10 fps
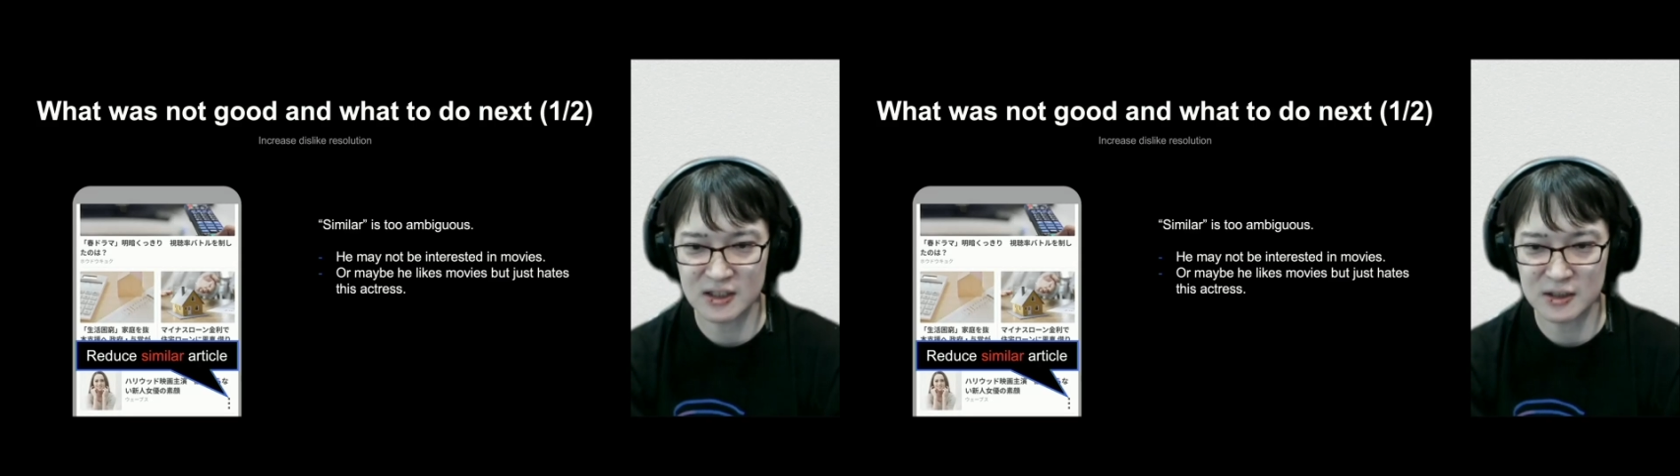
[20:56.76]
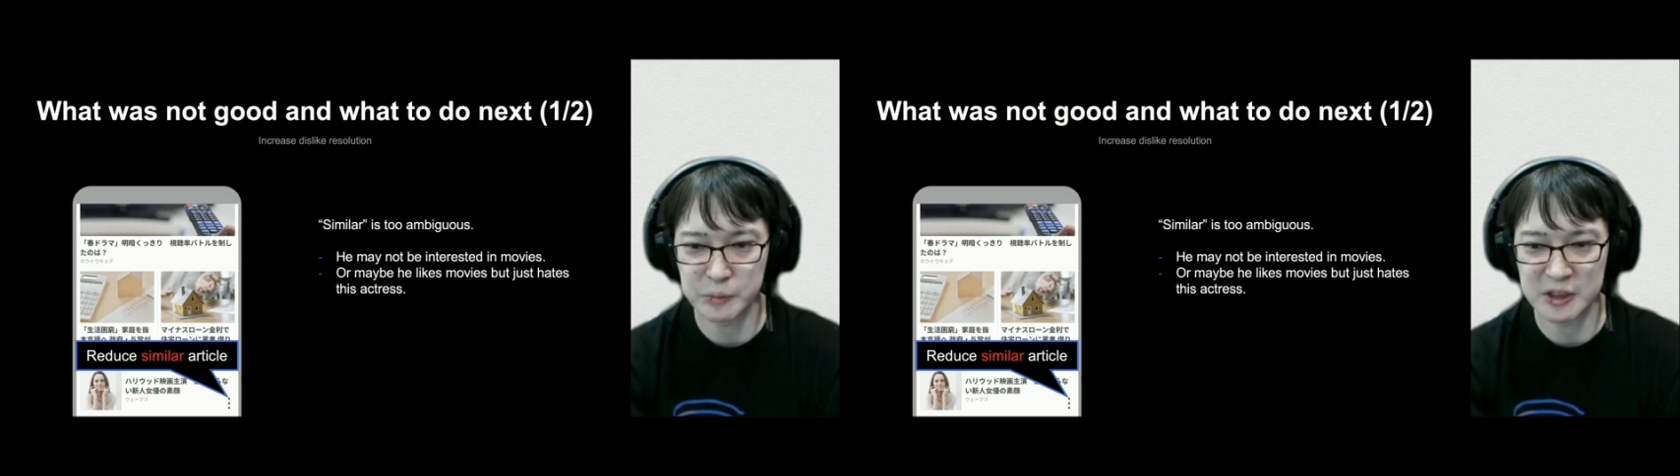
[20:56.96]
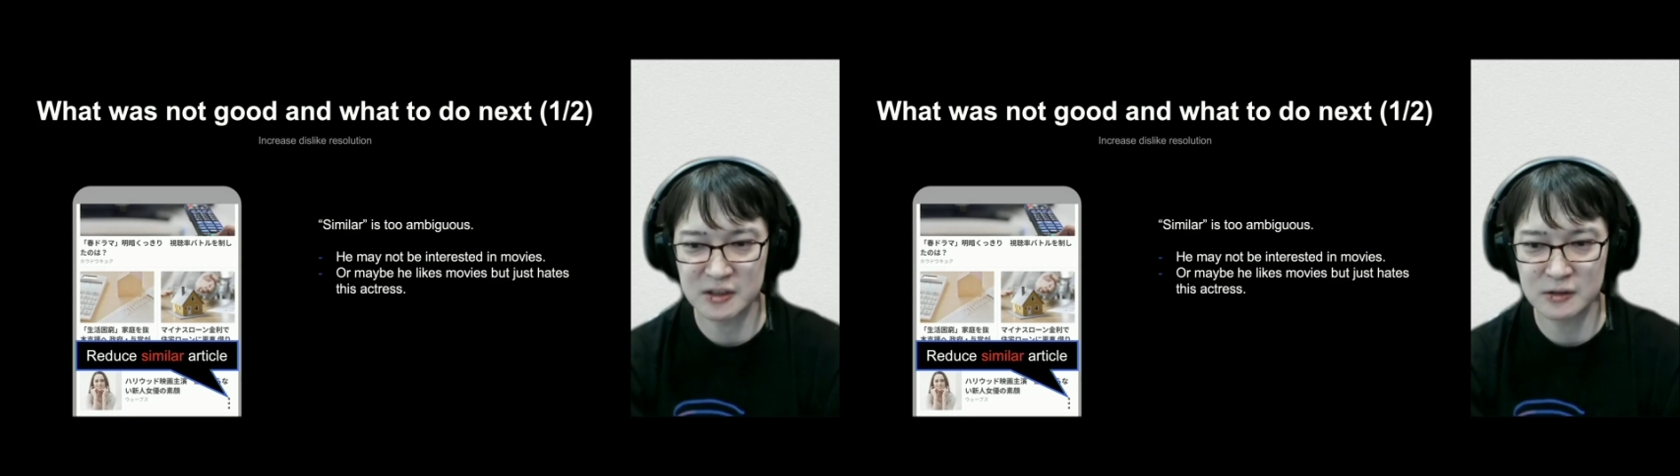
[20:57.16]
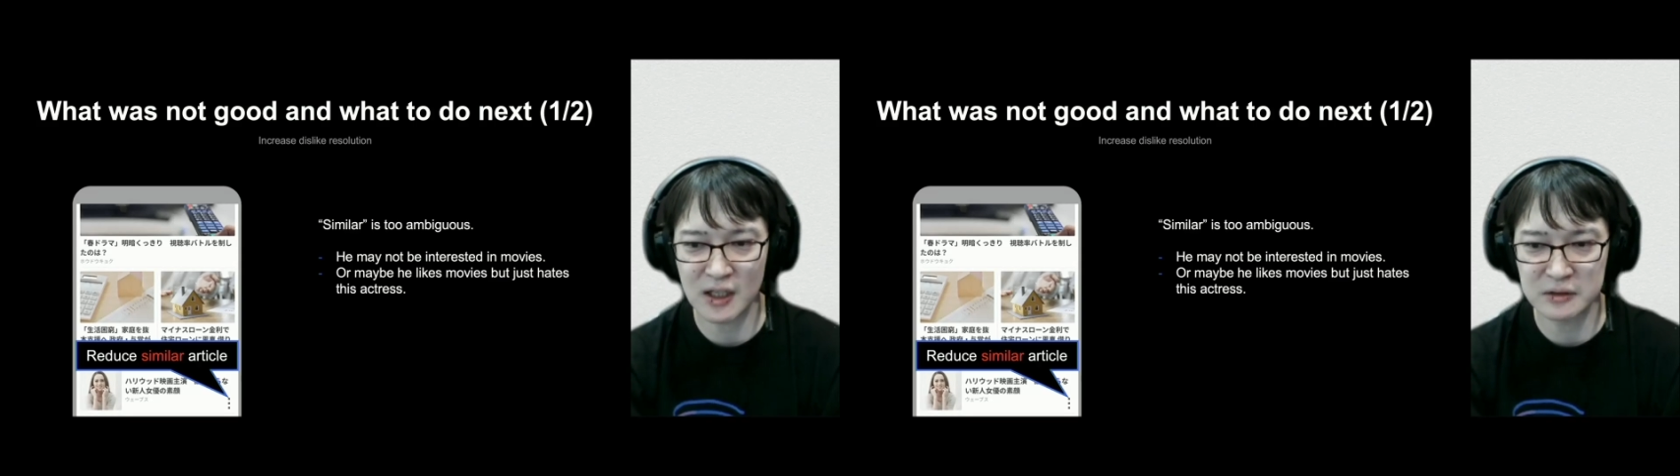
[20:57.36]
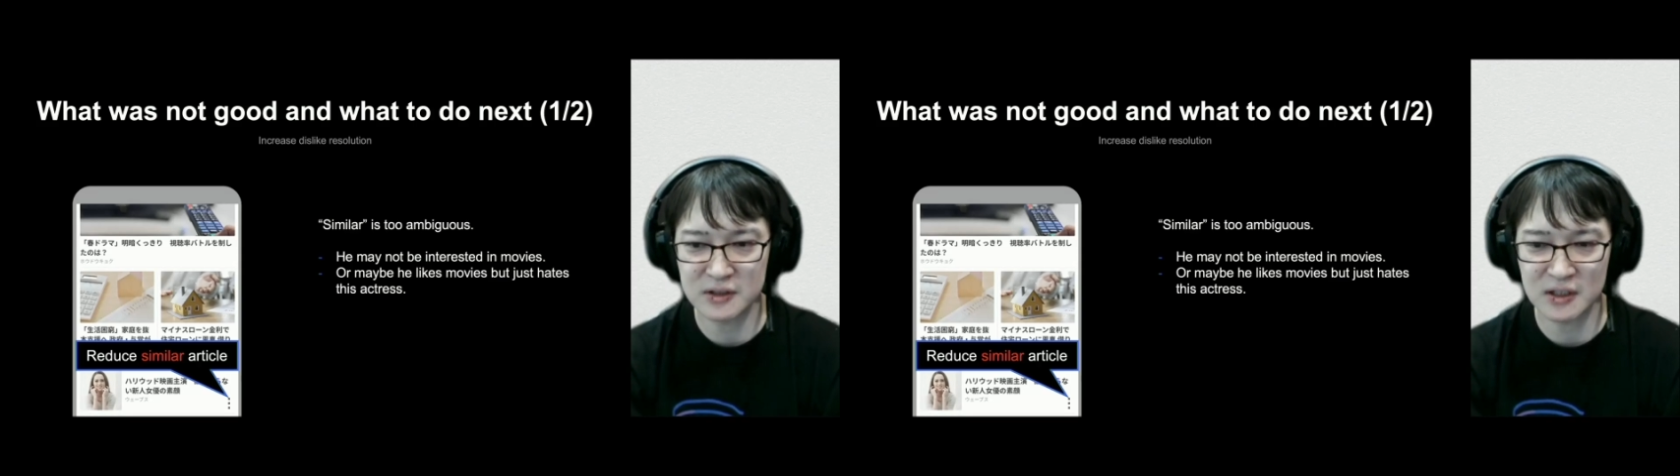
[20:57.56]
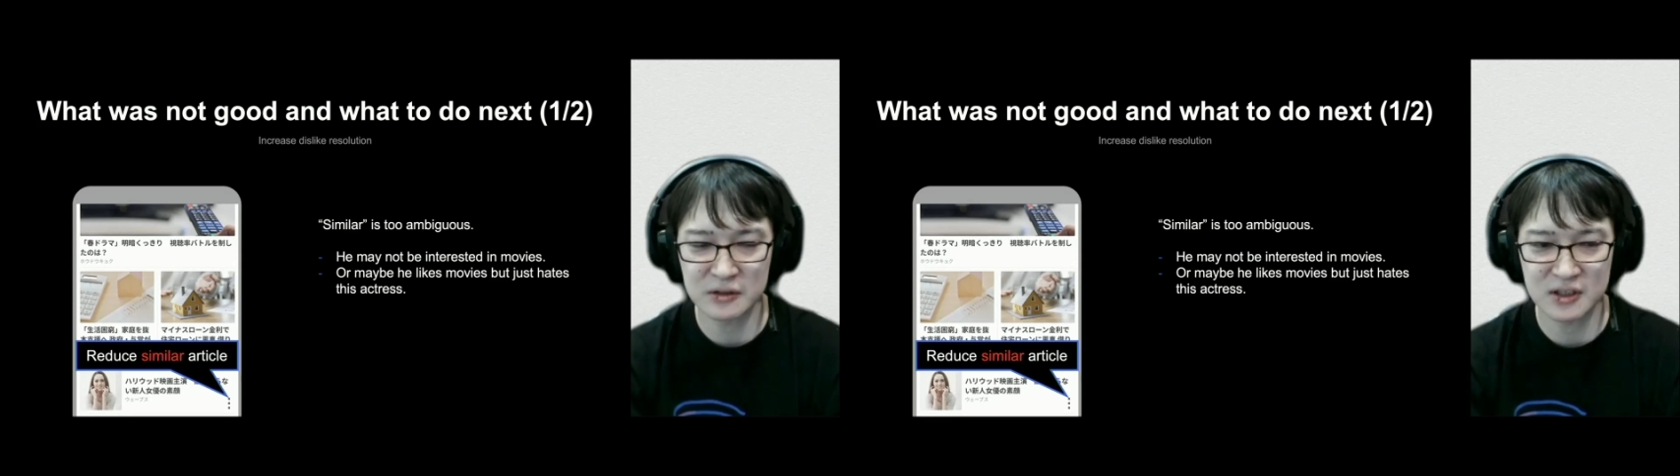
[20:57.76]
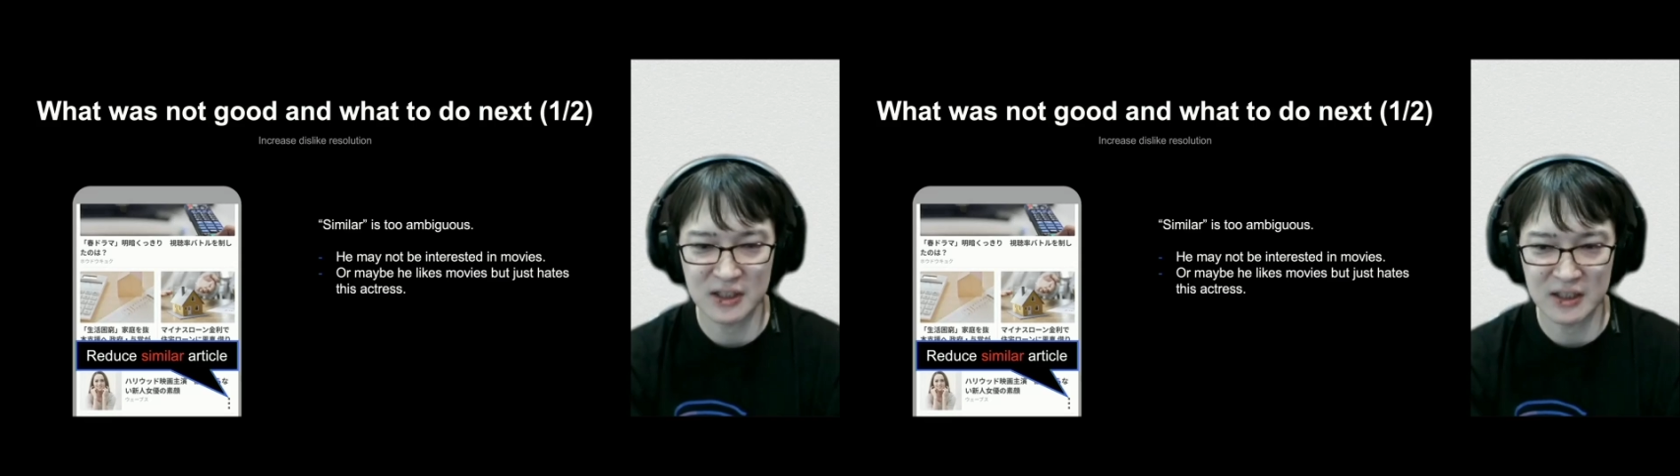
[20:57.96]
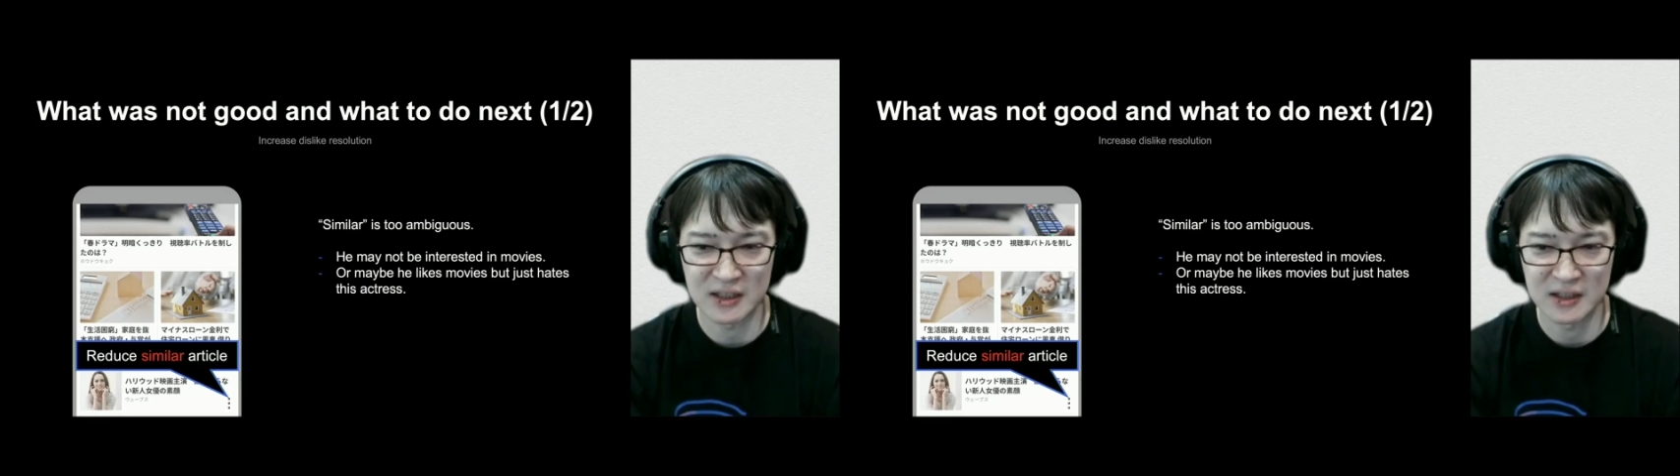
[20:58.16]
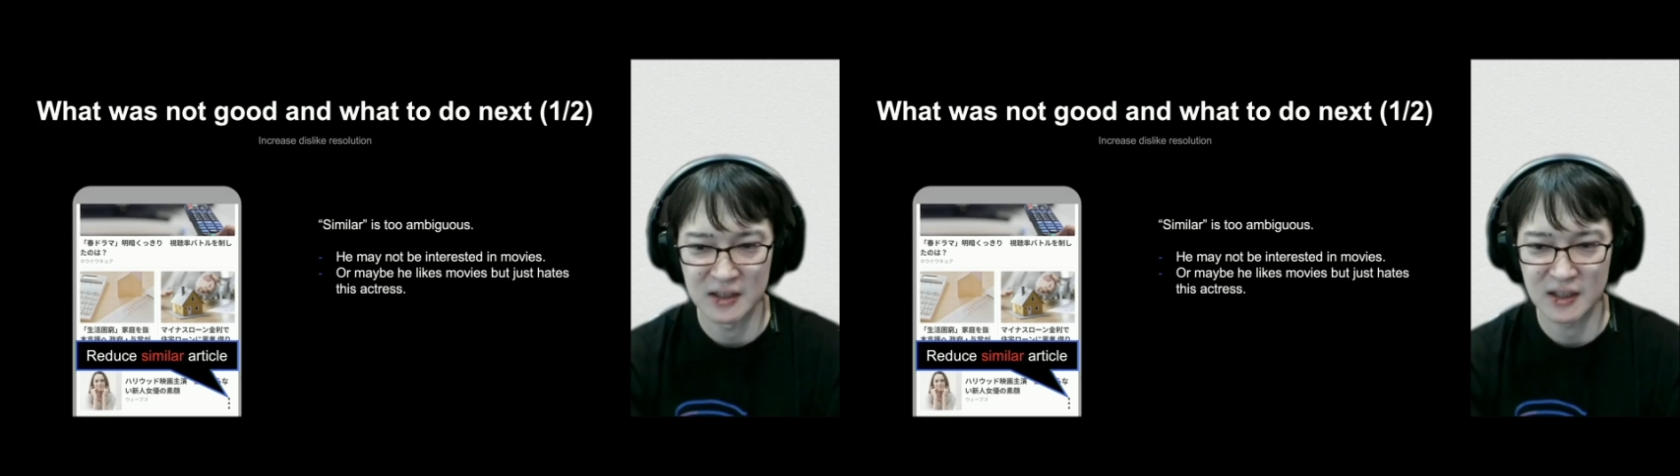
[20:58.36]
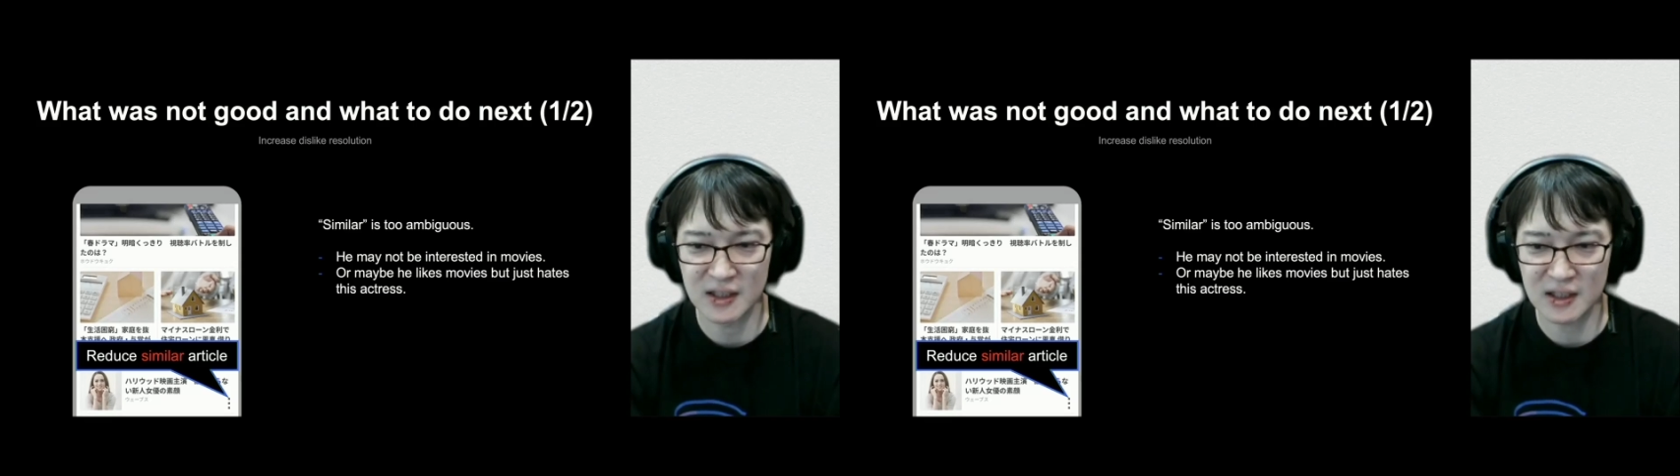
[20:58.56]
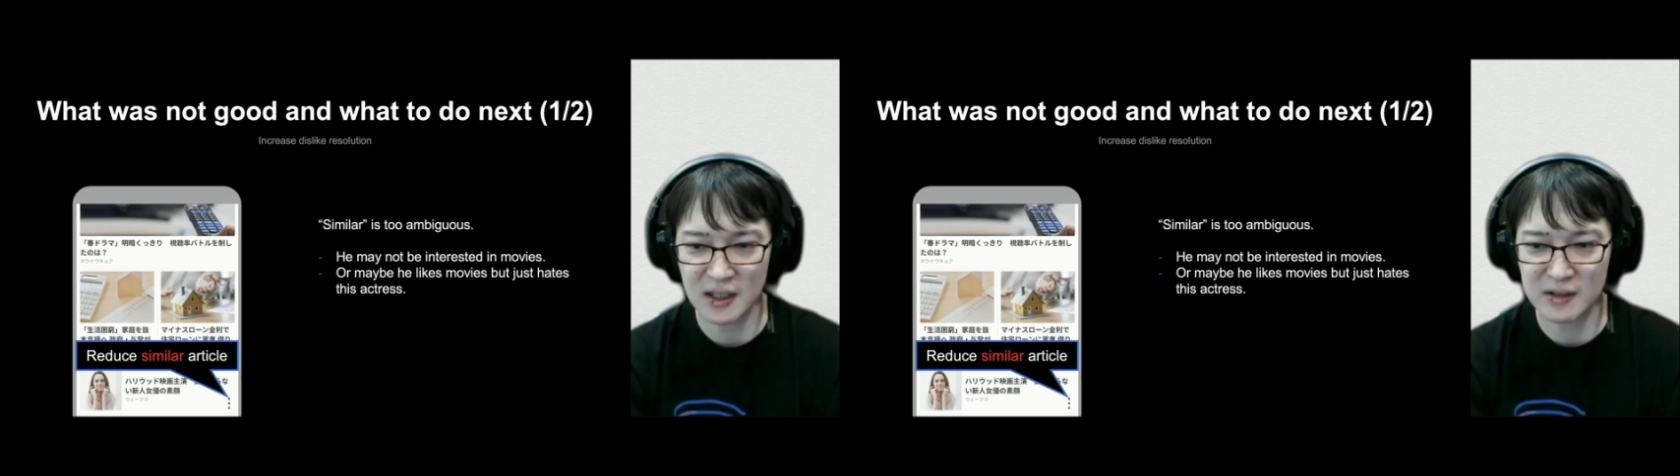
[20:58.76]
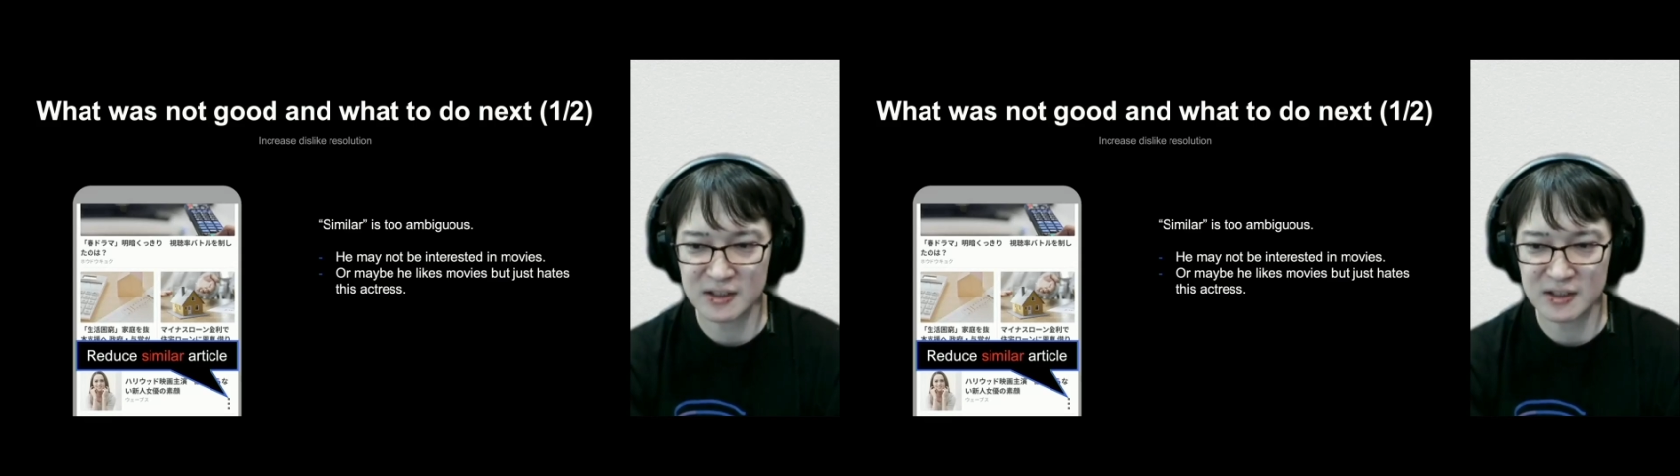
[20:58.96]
or the user